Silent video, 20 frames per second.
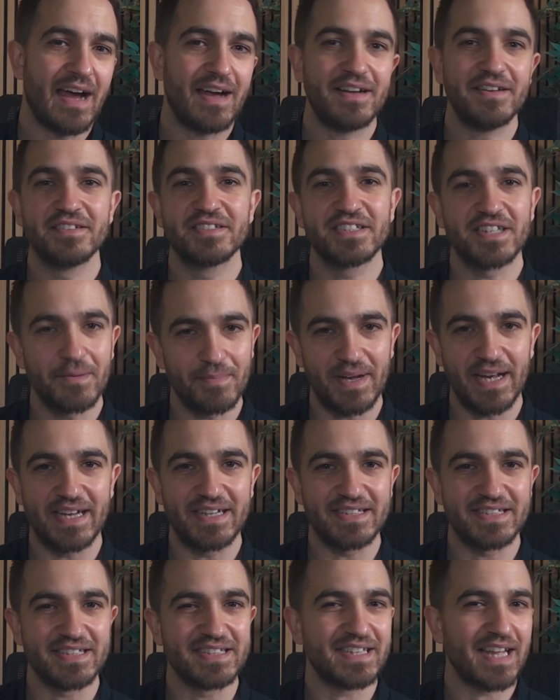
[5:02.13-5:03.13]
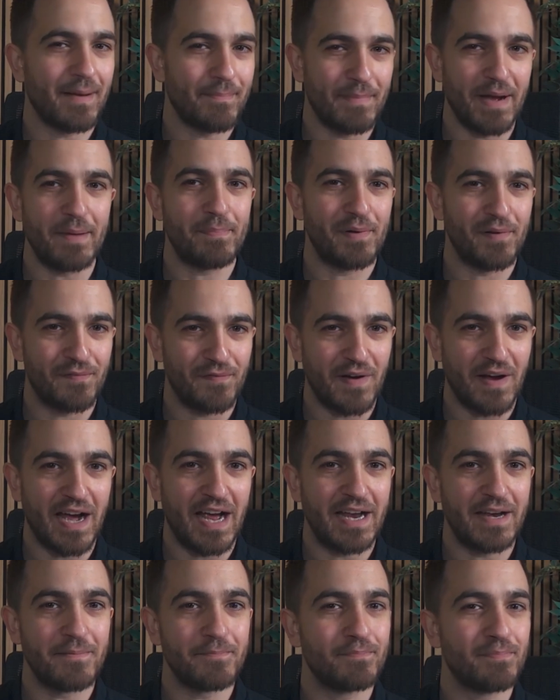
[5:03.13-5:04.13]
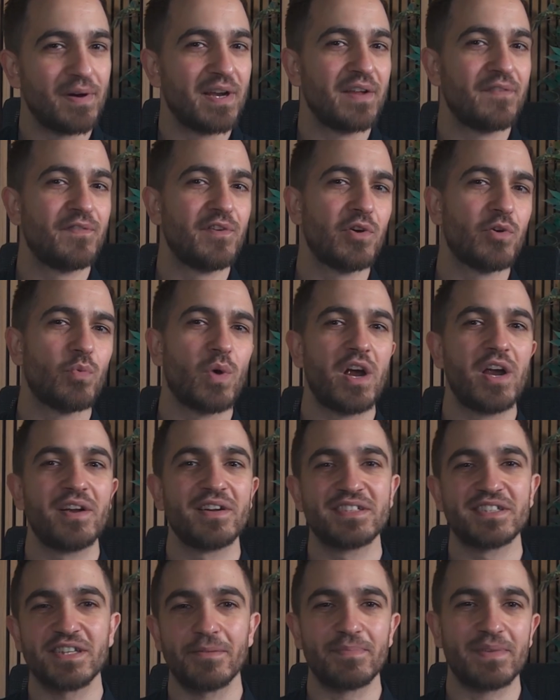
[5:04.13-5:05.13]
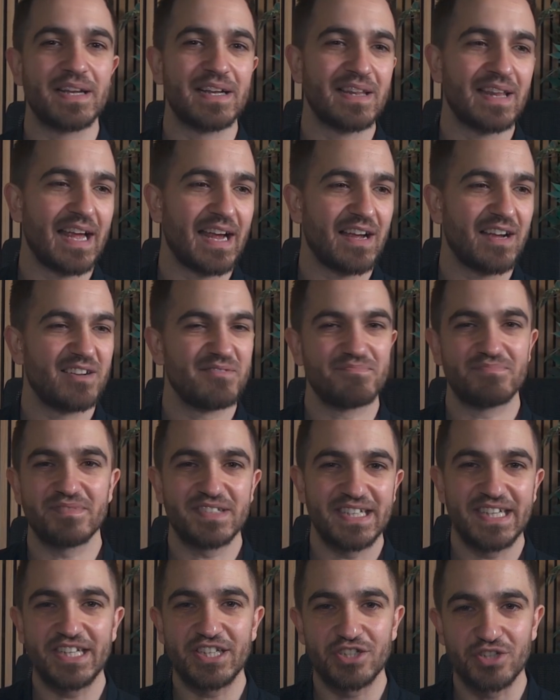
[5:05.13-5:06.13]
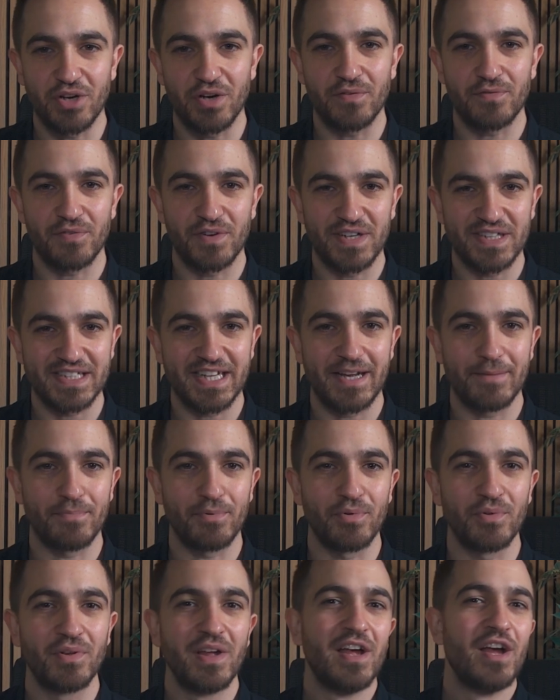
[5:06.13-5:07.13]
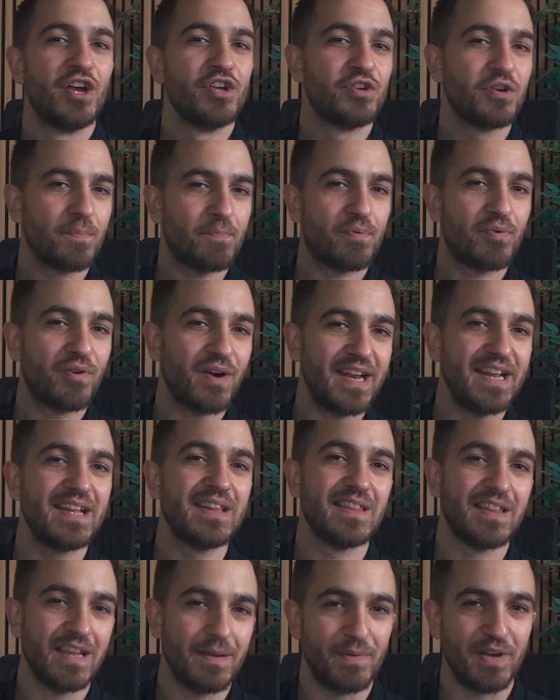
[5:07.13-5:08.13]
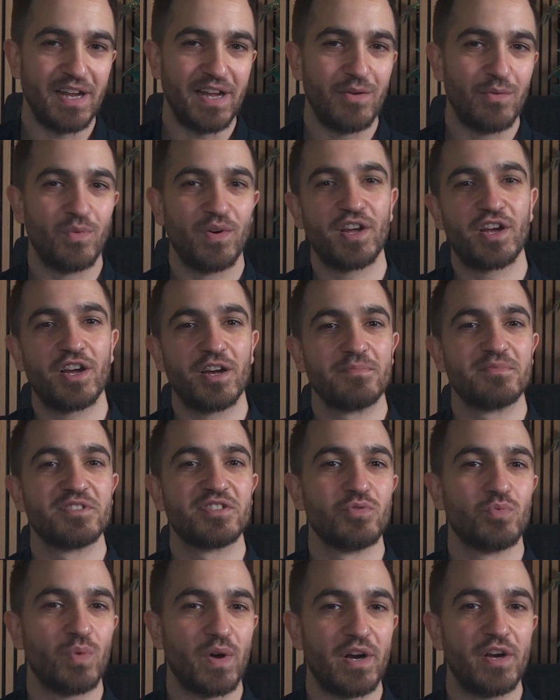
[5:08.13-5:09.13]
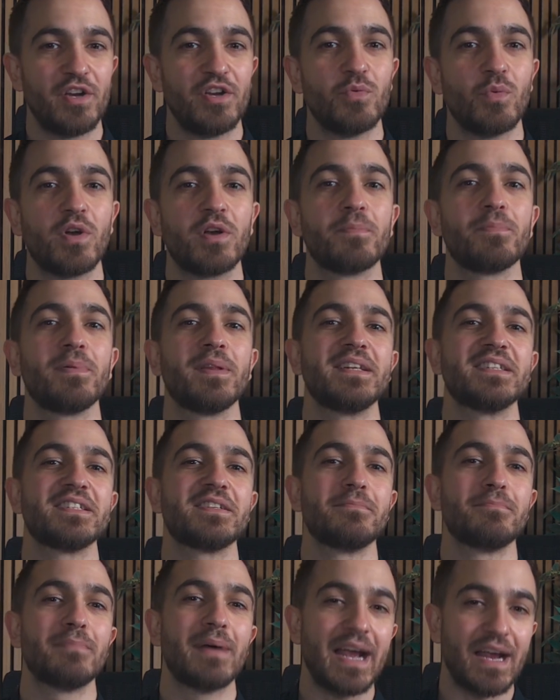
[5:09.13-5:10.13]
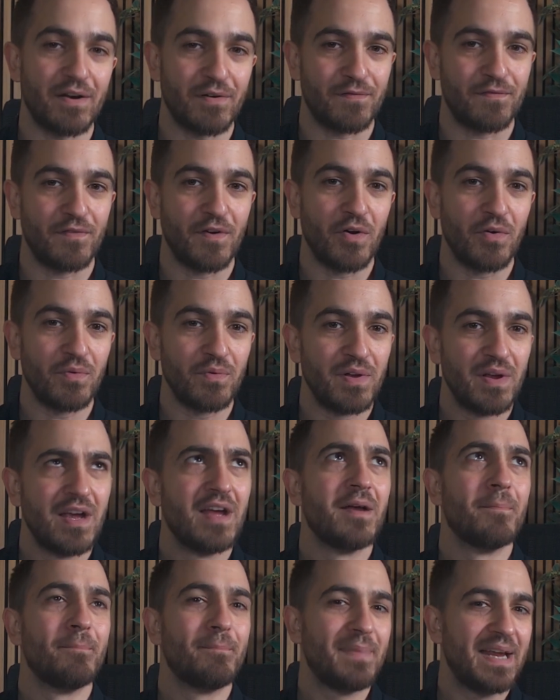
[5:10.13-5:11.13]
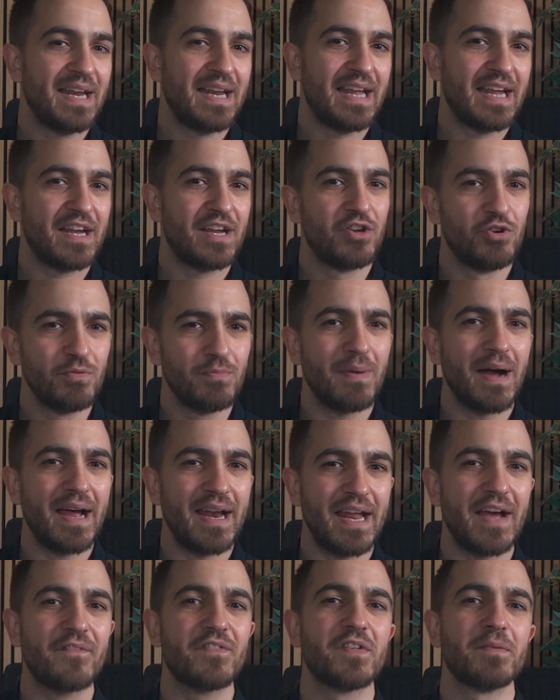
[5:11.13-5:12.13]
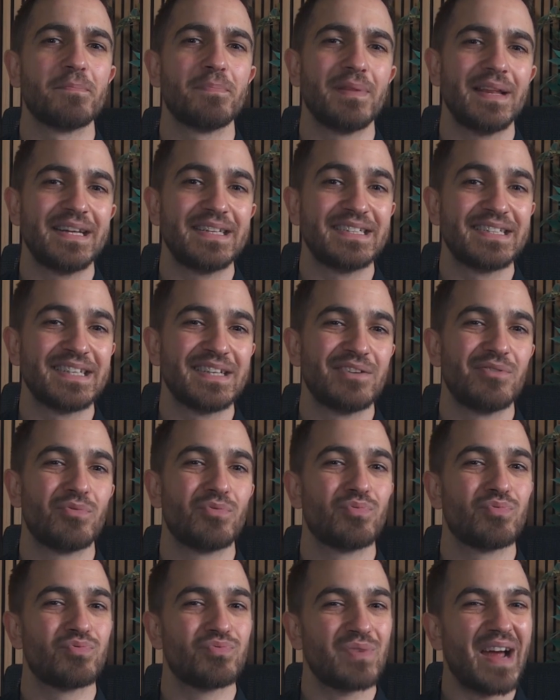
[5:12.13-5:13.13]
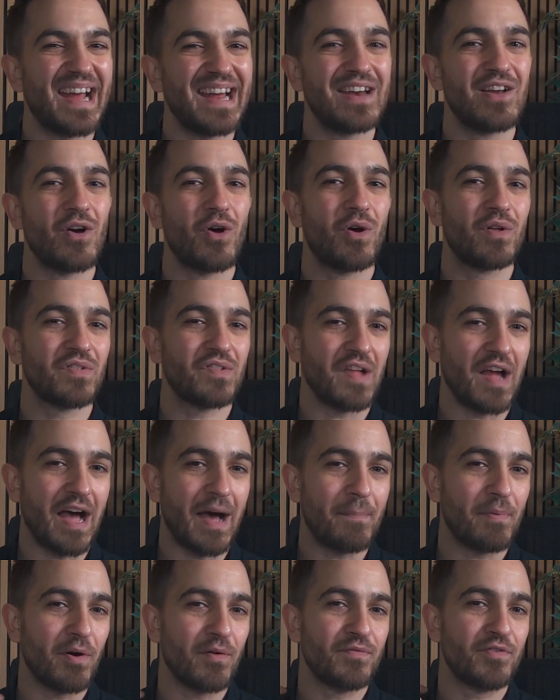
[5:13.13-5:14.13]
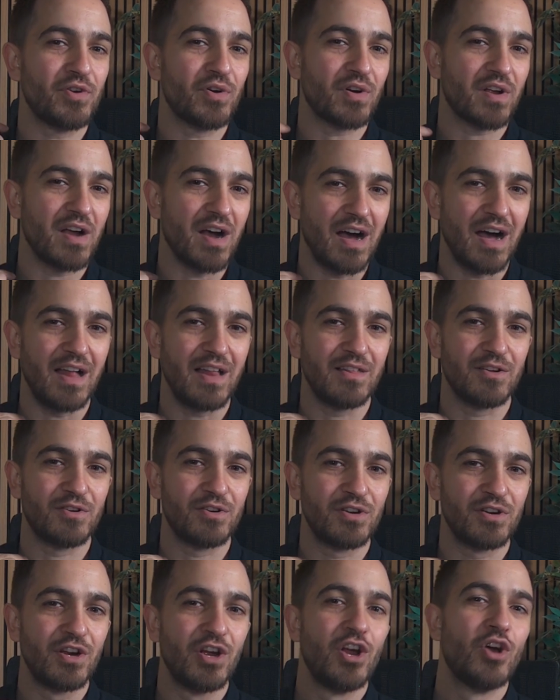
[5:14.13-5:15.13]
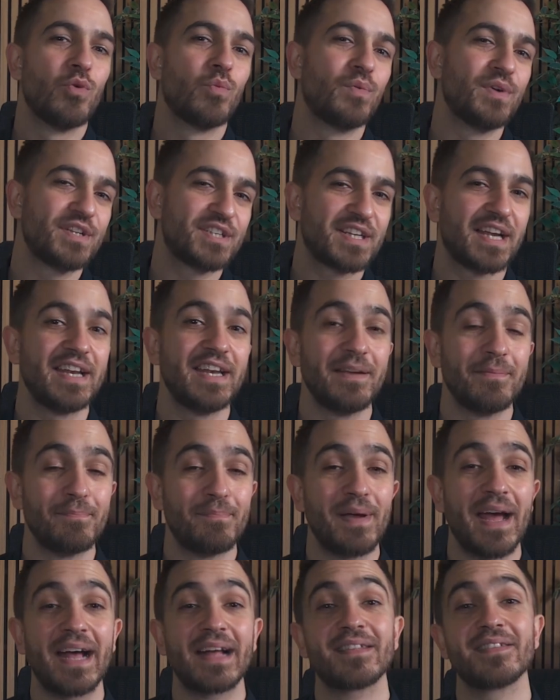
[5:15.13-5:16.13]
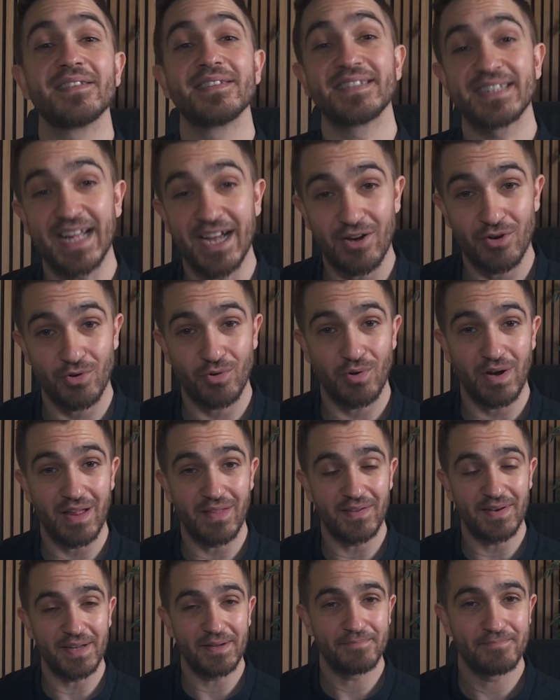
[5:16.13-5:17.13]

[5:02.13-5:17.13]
in some cases that might be fine, but if you're wearing something like a t-shirt, for example, you're pretty limited when it comes to where you want to place the microphone, meaning you might have to place it right on top of your collar, which can impact the sound quality.